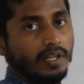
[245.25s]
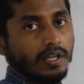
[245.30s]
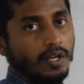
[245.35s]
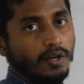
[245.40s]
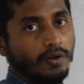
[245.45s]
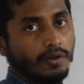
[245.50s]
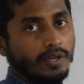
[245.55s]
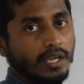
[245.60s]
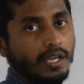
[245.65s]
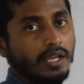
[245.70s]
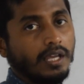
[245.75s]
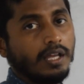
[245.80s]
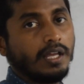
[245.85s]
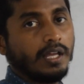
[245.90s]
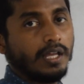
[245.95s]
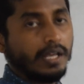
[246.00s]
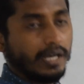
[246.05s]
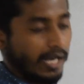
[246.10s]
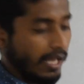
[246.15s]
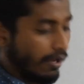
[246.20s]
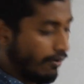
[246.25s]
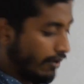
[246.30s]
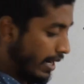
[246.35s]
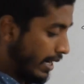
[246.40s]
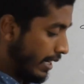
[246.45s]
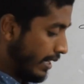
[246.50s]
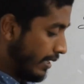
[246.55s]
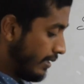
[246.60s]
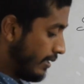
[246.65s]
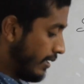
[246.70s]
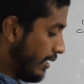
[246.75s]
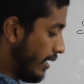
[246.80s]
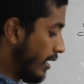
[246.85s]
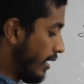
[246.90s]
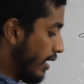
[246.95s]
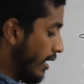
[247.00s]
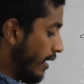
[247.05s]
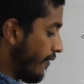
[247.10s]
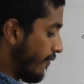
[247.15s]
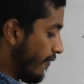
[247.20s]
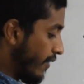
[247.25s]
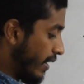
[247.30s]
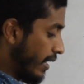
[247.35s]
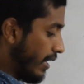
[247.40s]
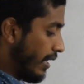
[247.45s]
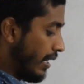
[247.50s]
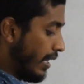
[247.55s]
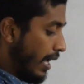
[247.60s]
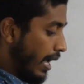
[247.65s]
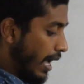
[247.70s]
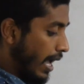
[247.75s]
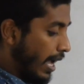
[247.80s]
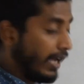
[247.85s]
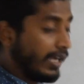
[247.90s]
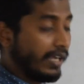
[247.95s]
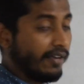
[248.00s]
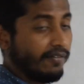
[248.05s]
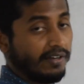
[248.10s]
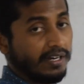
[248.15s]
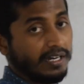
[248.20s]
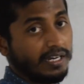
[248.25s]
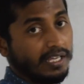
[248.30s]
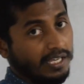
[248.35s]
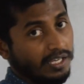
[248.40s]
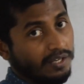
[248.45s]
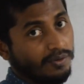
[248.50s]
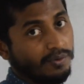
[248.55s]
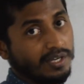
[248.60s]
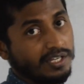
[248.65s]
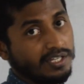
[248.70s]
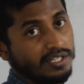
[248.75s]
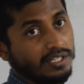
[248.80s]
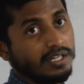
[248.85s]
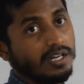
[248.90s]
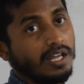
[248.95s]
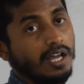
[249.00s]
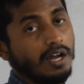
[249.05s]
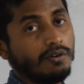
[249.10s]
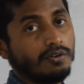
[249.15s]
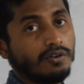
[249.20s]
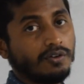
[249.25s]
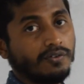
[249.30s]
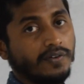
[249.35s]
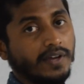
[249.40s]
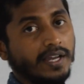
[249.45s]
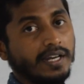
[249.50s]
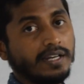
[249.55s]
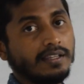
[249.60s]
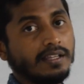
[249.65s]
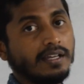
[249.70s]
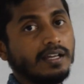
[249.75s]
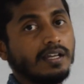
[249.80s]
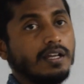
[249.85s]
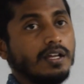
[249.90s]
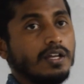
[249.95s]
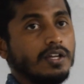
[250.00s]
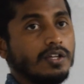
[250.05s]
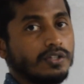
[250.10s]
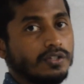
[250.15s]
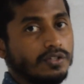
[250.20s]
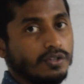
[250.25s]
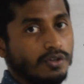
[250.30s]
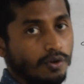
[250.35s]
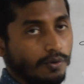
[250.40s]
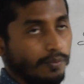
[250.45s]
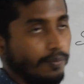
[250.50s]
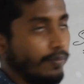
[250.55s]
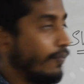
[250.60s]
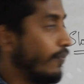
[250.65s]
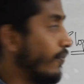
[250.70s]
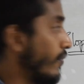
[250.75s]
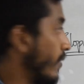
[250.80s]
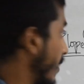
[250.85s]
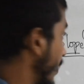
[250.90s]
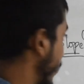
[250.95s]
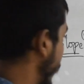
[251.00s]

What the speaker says: Okay. Now let us see when a given equation, how to find the slope.